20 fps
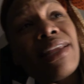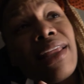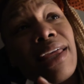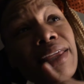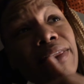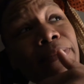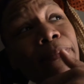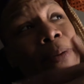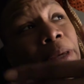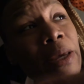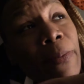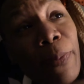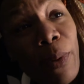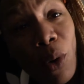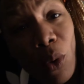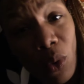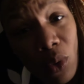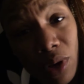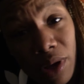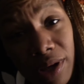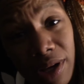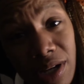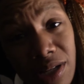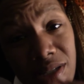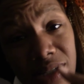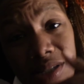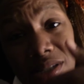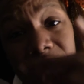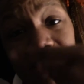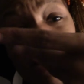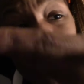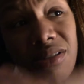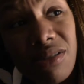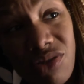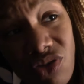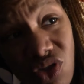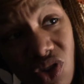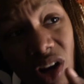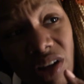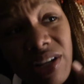like the people. It's
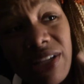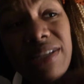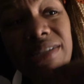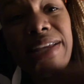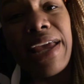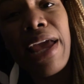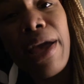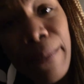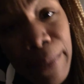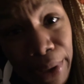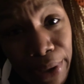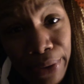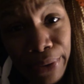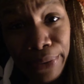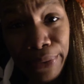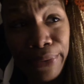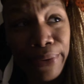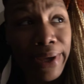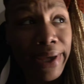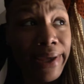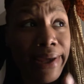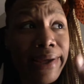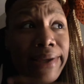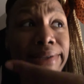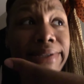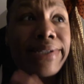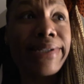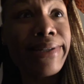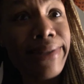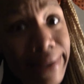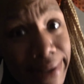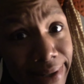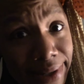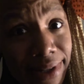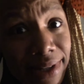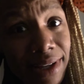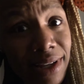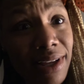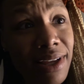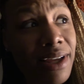trying to scam you and
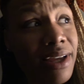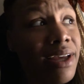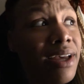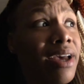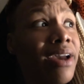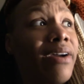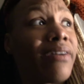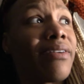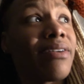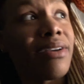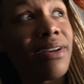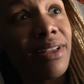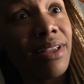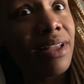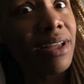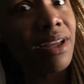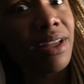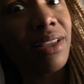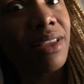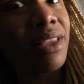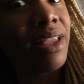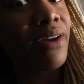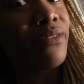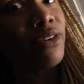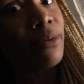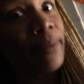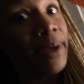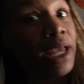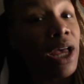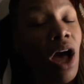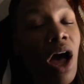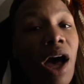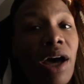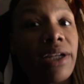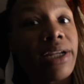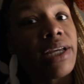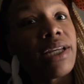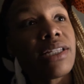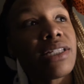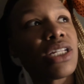uh, never being
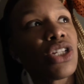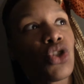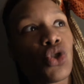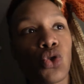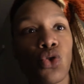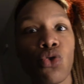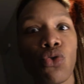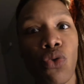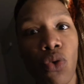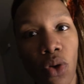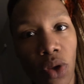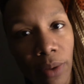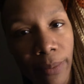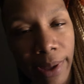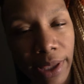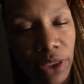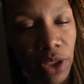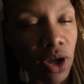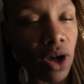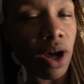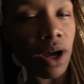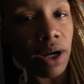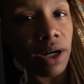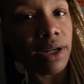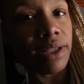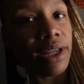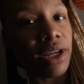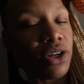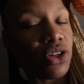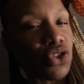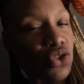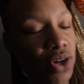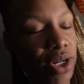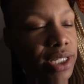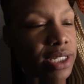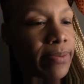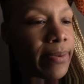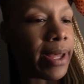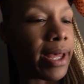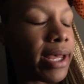honest and truthful about the car that you're
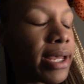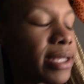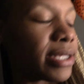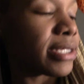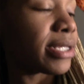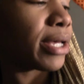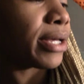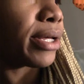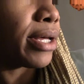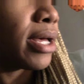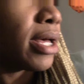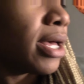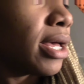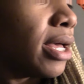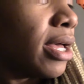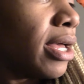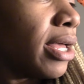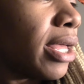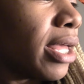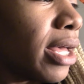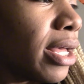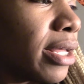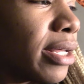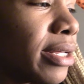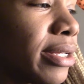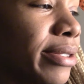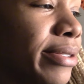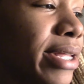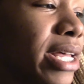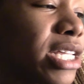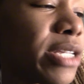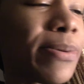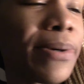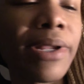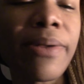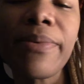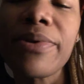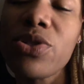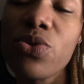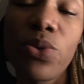trying to buy. So, yeah, that's
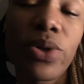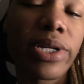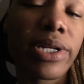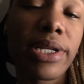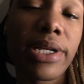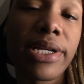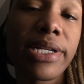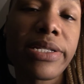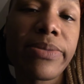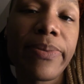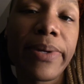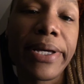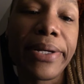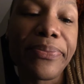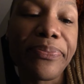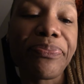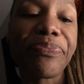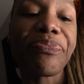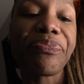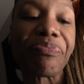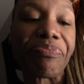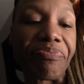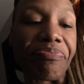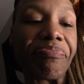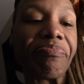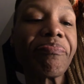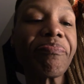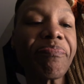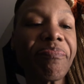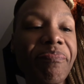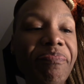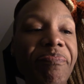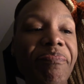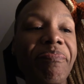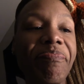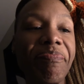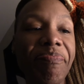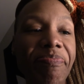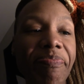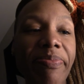pretty much what it is. But
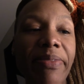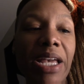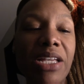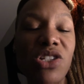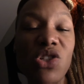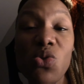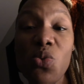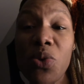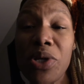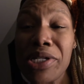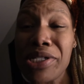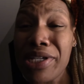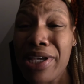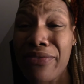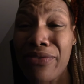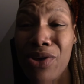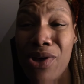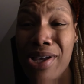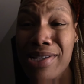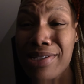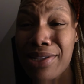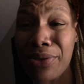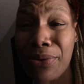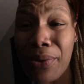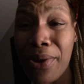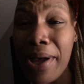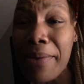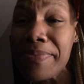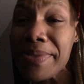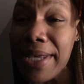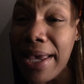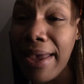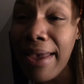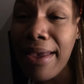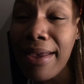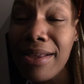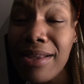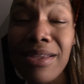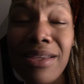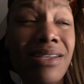I just wanted to give you guys a little
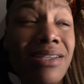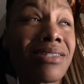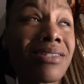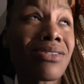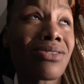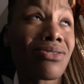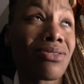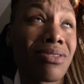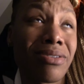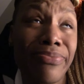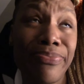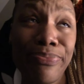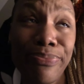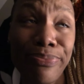update because